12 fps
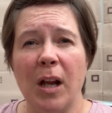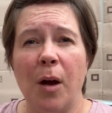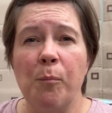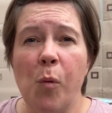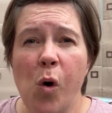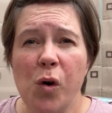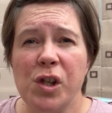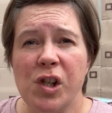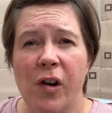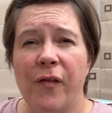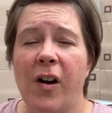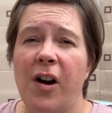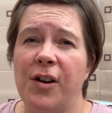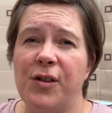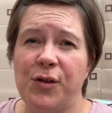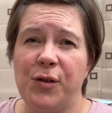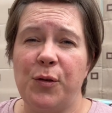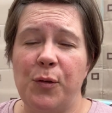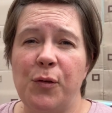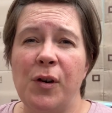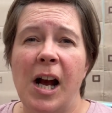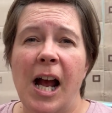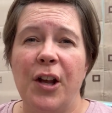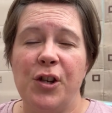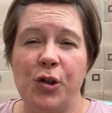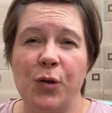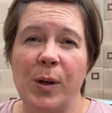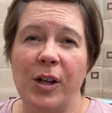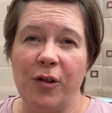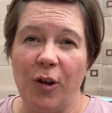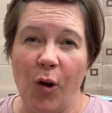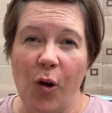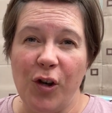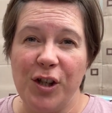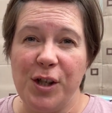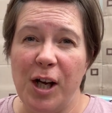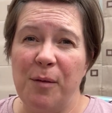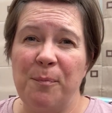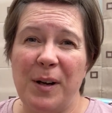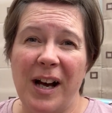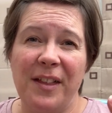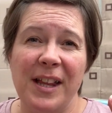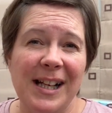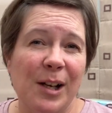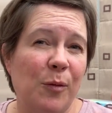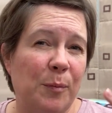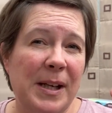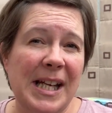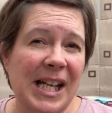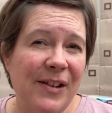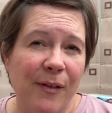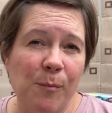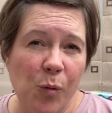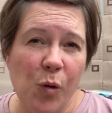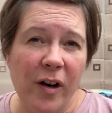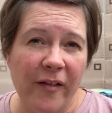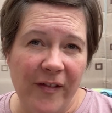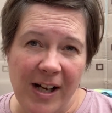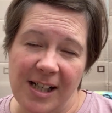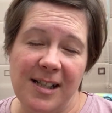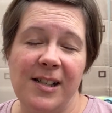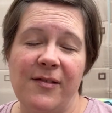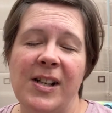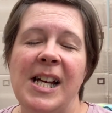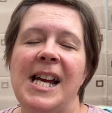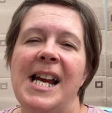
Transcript: most of our school during the lockdown, but I think it would be even more effective